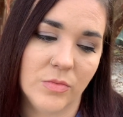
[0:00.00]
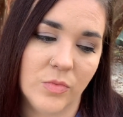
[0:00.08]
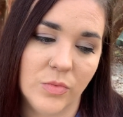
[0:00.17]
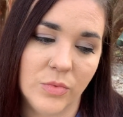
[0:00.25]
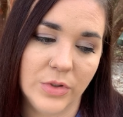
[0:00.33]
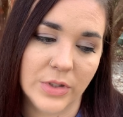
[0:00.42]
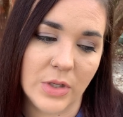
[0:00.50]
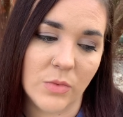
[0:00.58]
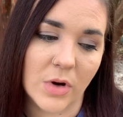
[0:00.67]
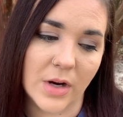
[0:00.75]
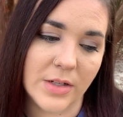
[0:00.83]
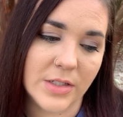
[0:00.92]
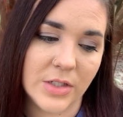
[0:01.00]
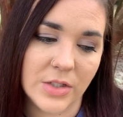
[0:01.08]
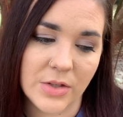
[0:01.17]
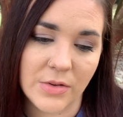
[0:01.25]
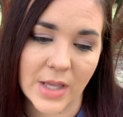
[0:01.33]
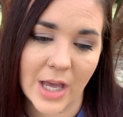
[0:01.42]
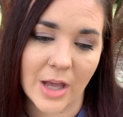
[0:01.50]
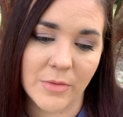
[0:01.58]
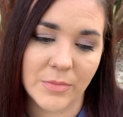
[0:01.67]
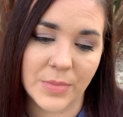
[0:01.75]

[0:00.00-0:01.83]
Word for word: really want to do that,